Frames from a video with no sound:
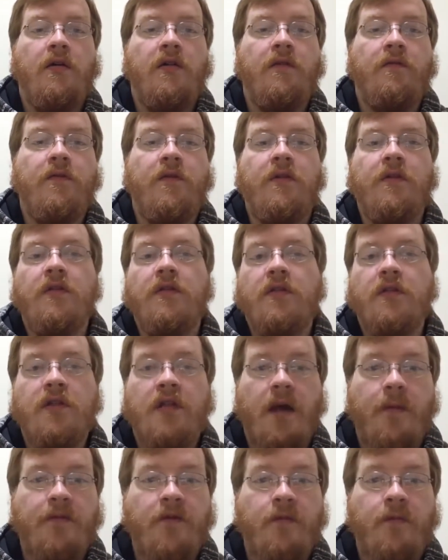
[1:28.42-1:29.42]
different
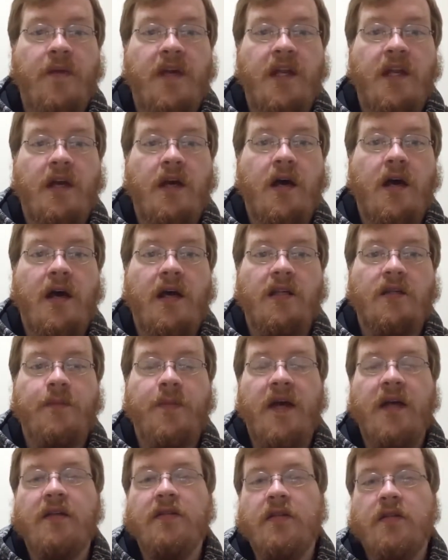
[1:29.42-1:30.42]
types of media, I
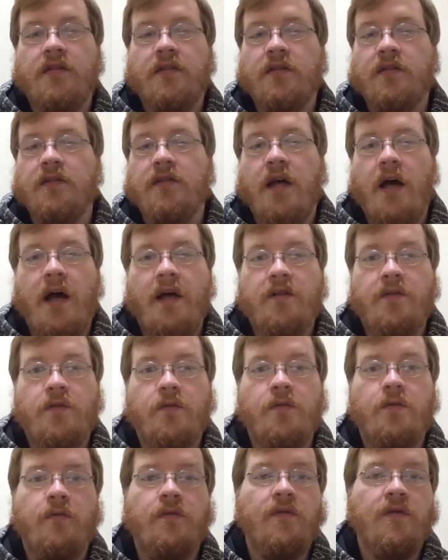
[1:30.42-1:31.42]
expect, such as
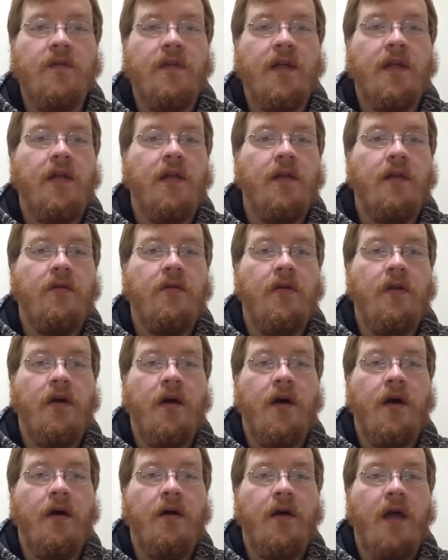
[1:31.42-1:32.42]
iTunes and
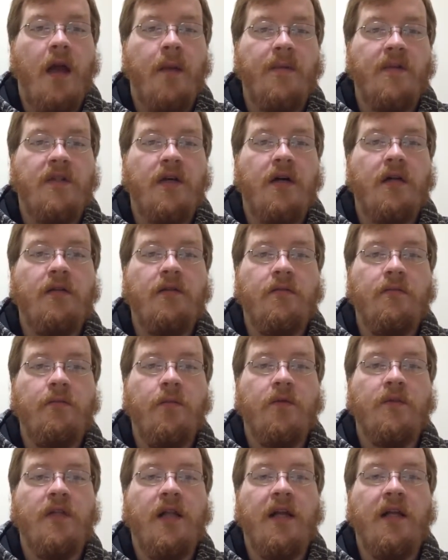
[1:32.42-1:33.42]
Amazon,
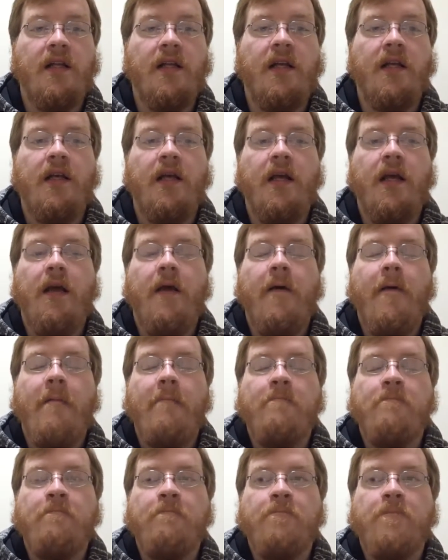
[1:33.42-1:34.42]
most likely.
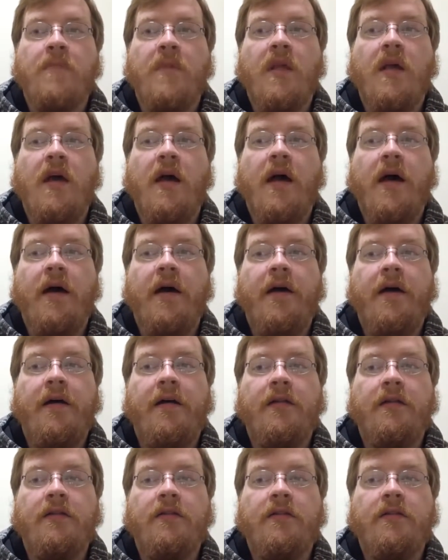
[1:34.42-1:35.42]

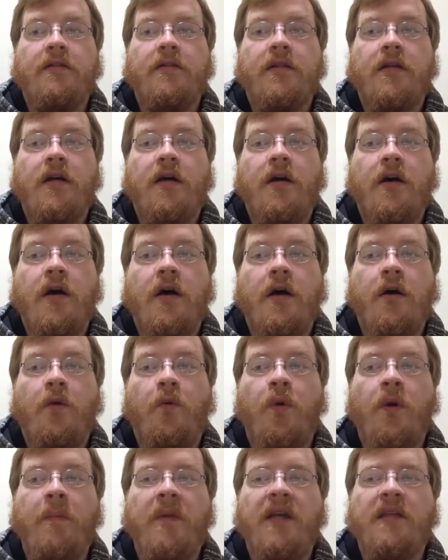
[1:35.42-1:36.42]
And
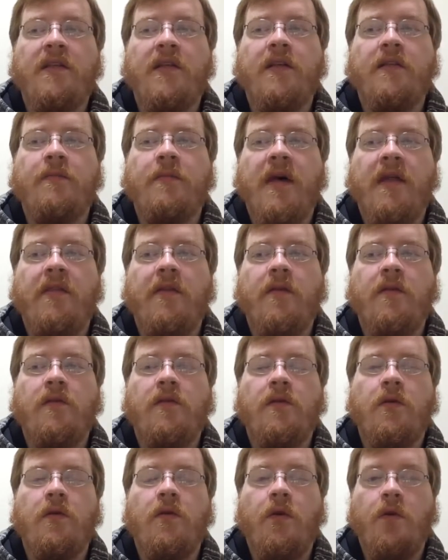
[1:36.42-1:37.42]
what makes his
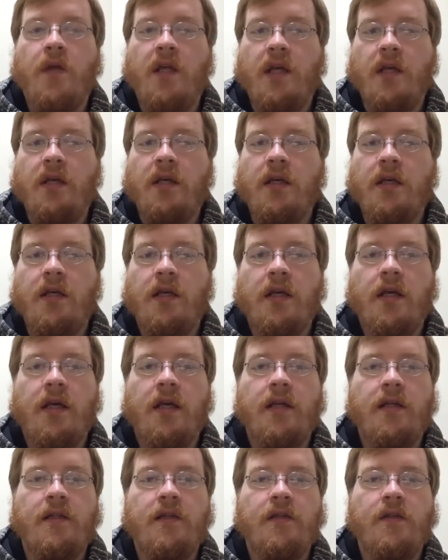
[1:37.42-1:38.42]
method so unique
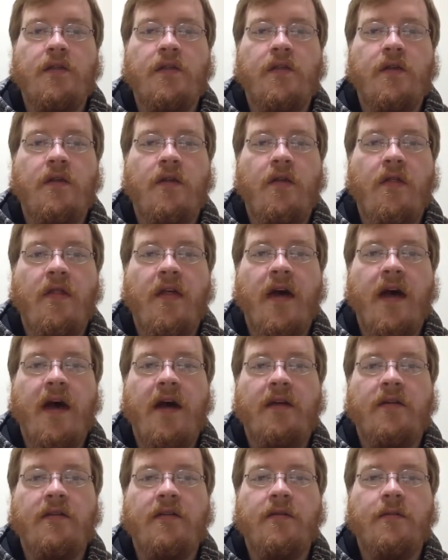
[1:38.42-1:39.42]
is
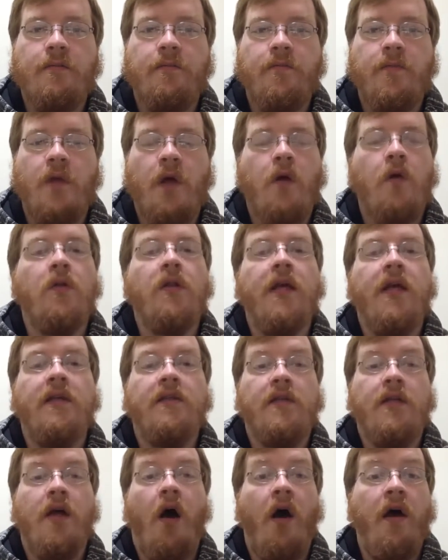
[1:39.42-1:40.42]
that not only
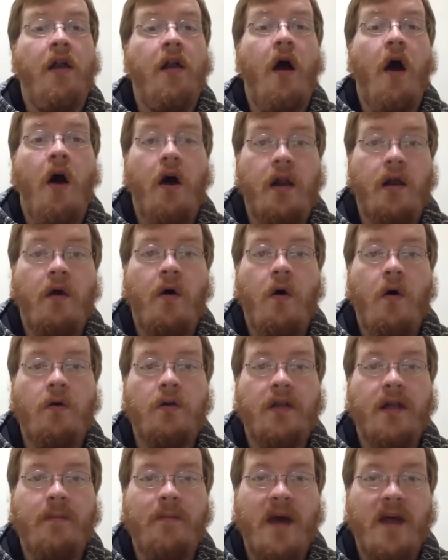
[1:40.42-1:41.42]
is it an
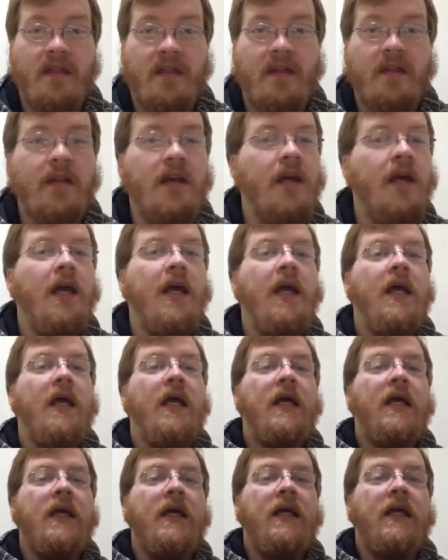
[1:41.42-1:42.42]
audio-only method,
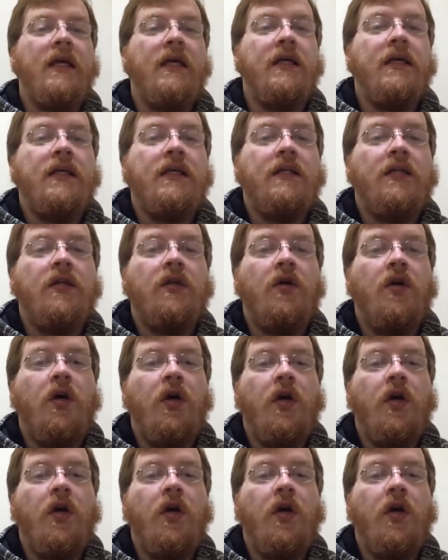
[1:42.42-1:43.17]
it,